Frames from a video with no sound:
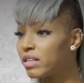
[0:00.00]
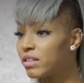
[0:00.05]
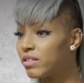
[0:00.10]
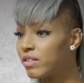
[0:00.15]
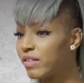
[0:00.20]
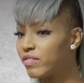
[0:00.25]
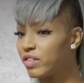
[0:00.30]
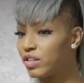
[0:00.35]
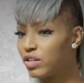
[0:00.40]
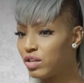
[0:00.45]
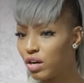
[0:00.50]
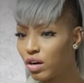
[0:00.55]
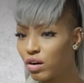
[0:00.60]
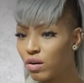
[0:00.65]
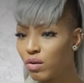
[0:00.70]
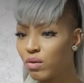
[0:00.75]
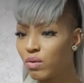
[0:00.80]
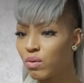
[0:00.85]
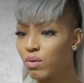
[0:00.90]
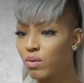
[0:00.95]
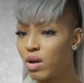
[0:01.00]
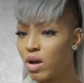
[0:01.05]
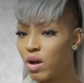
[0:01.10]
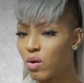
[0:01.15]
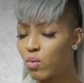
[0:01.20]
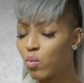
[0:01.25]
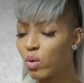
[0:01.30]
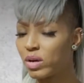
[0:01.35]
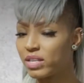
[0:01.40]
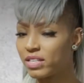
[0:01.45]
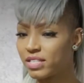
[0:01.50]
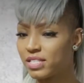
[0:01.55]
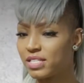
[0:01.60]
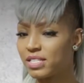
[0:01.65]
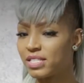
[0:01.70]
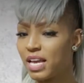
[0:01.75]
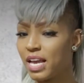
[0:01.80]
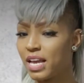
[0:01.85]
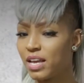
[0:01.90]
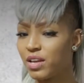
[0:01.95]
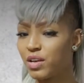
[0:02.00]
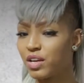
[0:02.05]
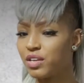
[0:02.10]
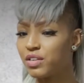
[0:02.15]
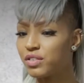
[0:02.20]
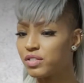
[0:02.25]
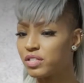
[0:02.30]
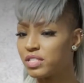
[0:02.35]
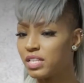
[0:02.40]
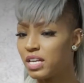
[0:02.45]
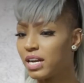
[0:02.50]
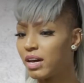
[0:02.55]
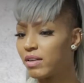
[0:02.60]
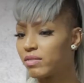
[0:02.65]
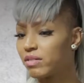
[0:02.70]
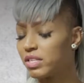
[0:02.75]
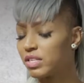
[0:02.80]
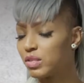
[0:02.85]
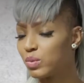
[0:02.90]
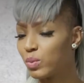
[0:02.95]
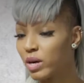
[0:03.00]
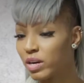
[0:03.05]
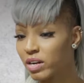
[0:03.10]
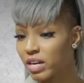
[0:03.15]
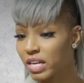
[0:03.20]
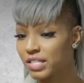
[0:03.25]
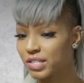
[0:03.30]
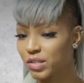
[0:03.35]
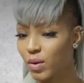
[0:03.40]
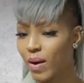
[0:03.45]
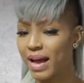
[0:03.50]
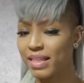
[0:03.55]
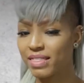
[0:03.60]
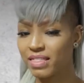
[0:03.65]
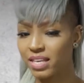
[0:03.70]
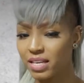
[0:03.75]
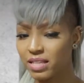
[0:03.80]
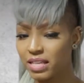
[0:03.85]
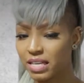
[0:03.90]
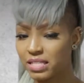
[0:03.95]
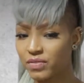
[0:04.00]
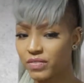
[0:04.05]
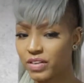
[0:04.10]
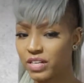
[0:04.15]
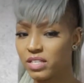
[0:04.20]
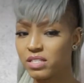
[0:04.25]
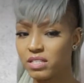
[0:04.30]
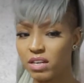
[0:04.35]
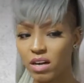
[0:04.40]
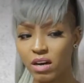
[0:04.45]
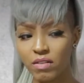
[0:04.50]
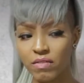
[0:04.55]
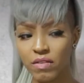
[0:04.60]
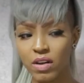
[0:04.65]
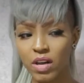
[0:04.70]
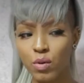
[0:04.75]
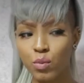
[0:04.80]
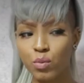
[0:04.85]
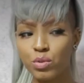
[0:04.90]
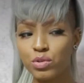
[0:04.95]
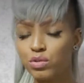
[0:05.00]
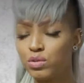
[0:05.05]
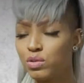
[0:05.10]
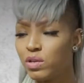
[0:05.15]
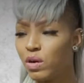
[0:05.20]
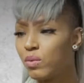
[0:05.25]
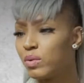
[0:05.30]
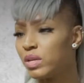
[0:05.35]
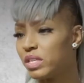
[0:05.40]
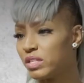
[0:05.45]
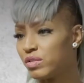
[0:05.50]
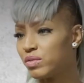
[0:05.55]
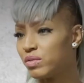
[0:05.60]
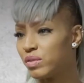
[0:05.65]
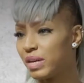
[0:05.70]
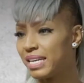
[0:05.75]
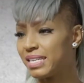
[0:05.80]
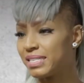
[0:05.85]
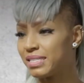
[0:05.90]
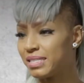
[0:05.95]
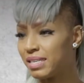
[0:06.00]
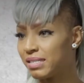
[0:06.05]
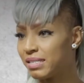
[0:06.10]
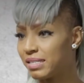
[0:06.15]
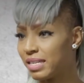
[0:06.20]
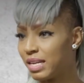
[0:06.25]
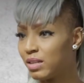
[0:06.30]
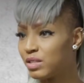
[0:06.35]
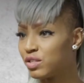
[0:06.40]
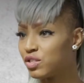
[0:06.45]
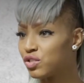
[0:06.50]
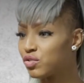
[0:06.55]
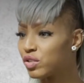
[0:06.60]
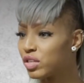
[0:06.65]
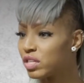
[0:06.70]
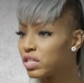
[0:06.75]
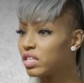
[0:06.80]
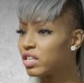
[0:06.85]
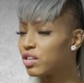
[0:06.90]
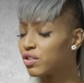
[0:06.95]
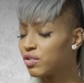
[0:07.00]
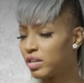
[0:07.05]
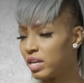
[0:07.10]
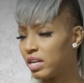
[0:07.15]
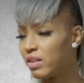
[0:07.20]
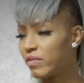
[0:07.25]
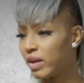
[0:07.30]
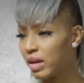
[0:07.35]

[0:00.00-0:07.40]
You have to know what to say, understand how things work. And so I think that's very tough when you don't get to exist in strictly a creative